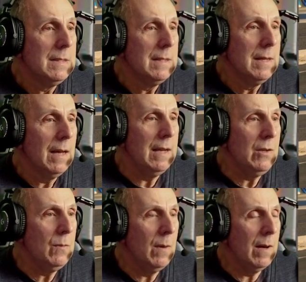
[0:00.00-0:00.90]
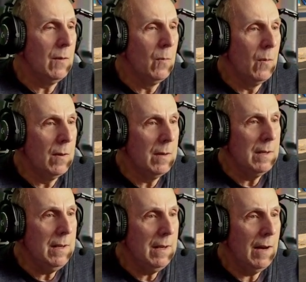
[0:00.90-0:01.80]
I do want to
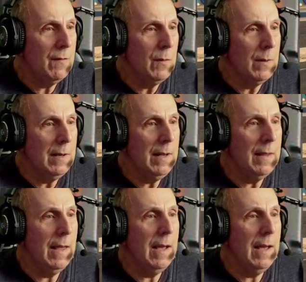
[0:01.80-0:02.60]
warn everyone that